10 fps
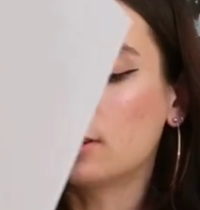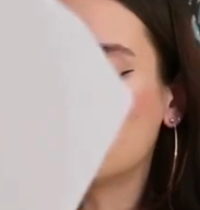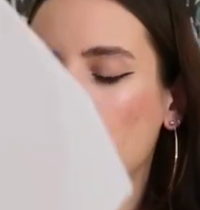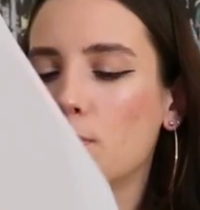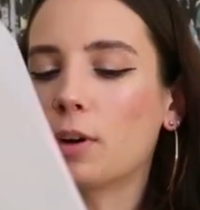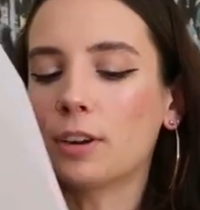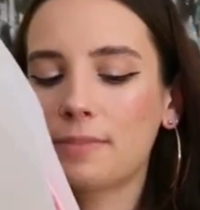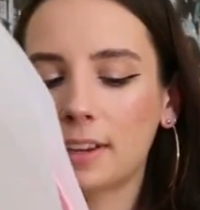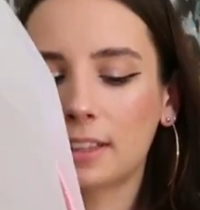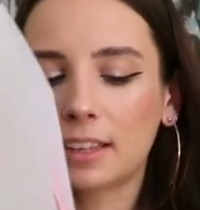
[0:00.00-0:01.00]
so
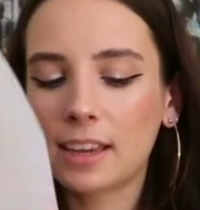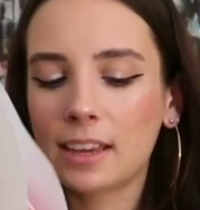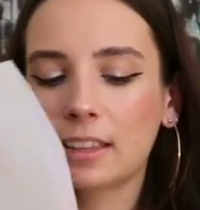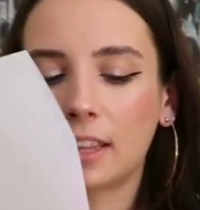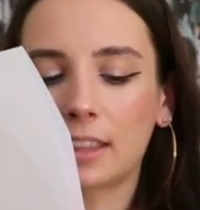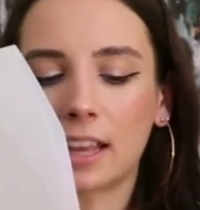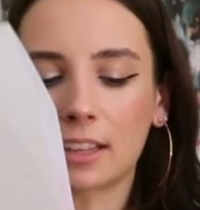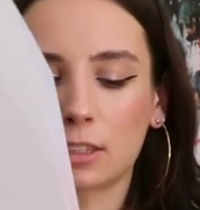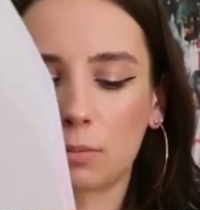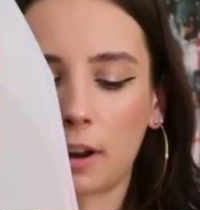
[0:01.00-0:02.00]
perfectly. Like,
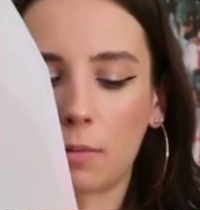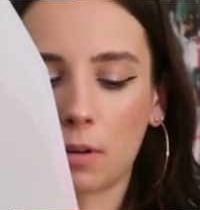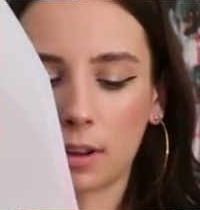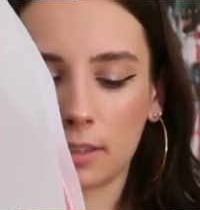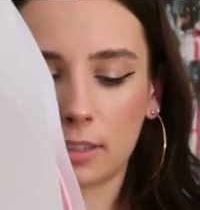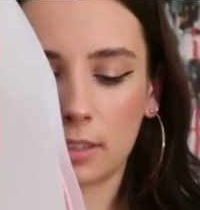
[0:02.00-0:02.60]
that's what I want.